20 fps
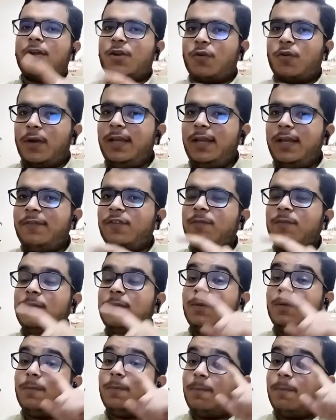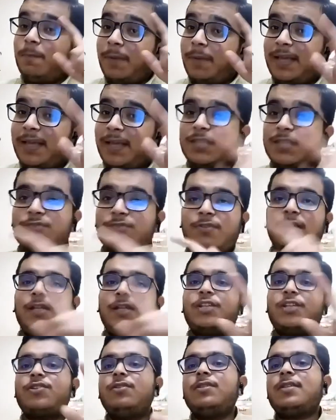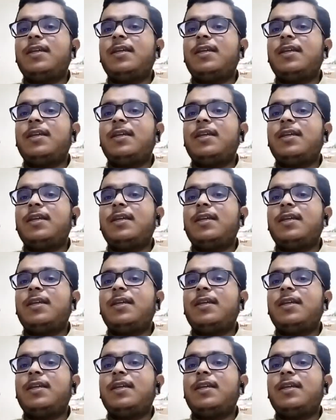drawing from the best traditions